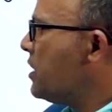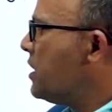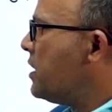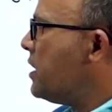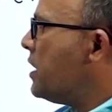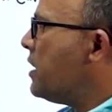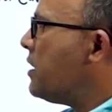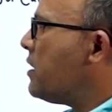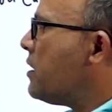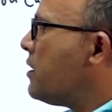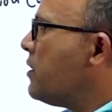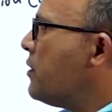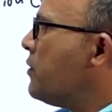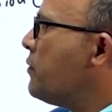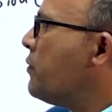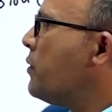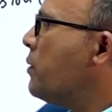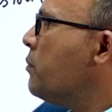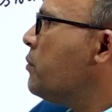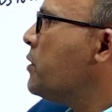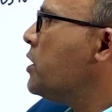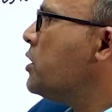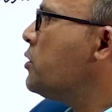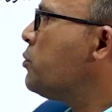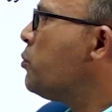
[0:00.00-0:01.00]
here
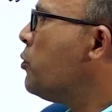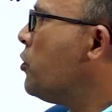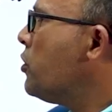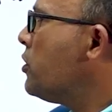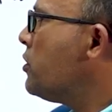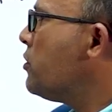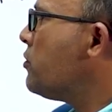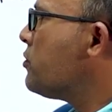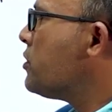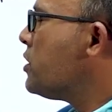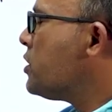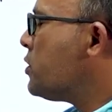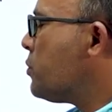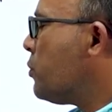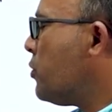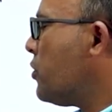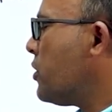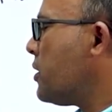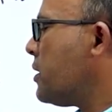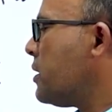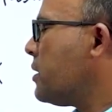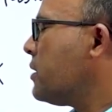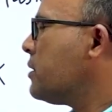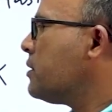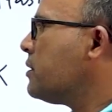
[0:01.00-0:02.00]
from this point to this
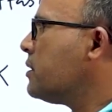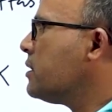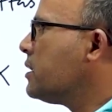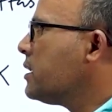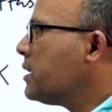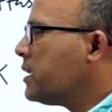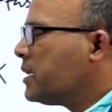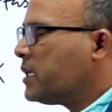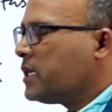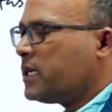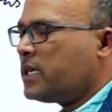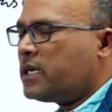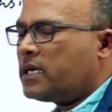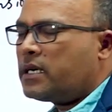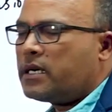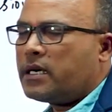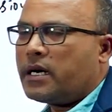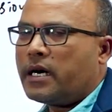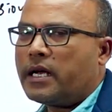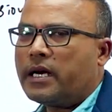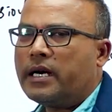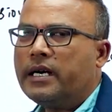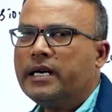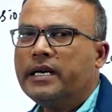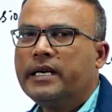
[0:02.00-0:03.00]
point,
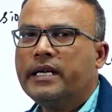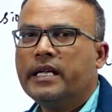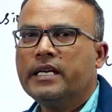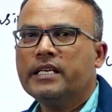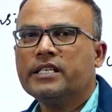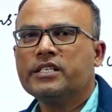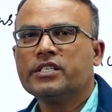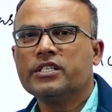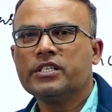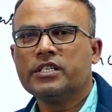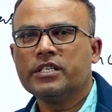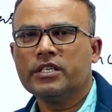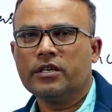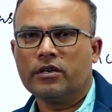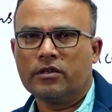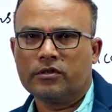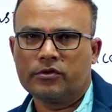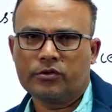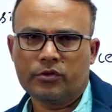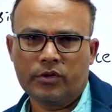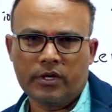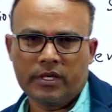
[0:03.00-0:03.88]
current density also